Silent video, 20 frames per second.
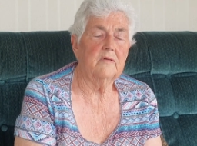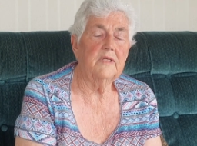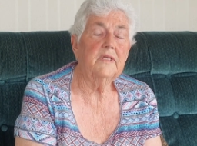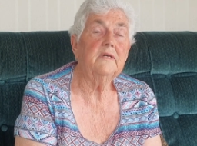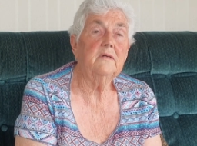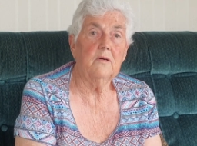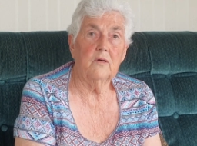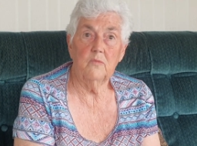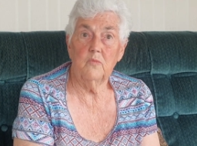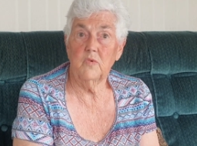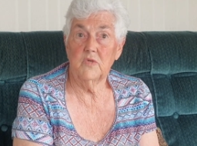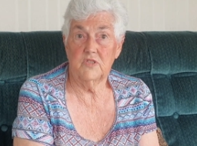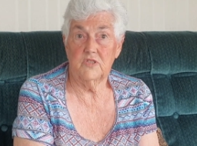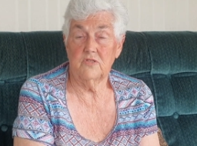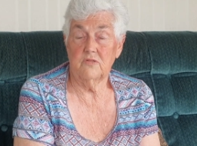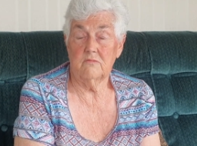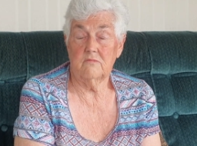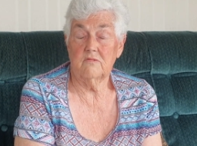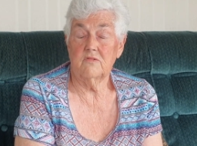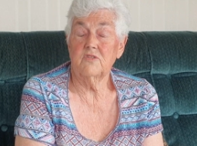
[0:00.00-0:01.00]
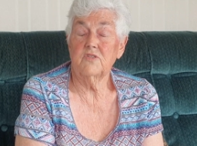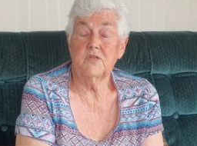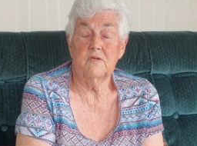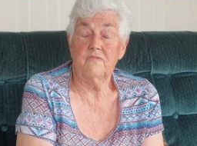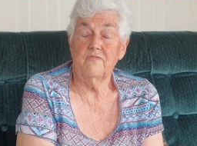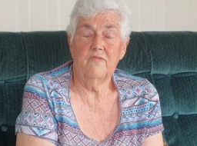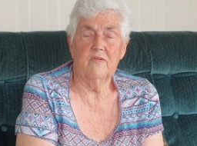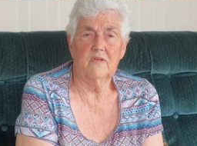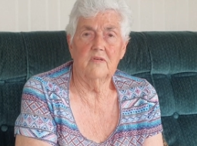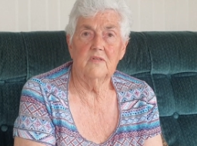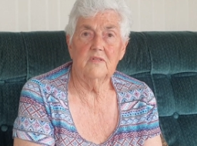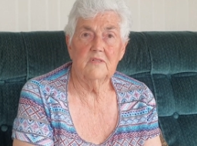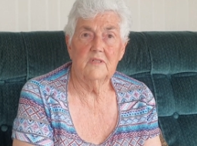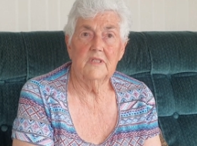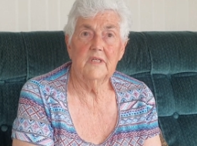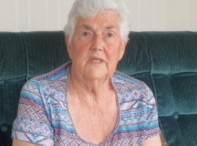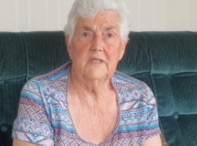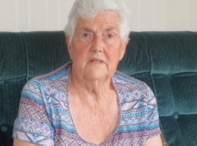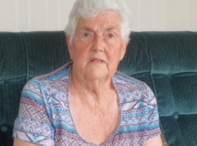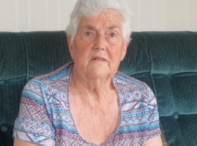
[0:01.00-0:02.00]
yeah, it was different,
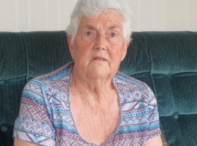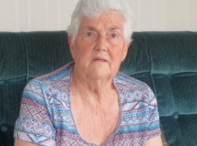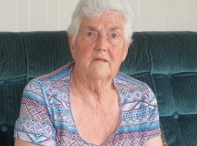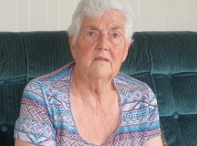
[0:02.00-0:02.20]
yeah.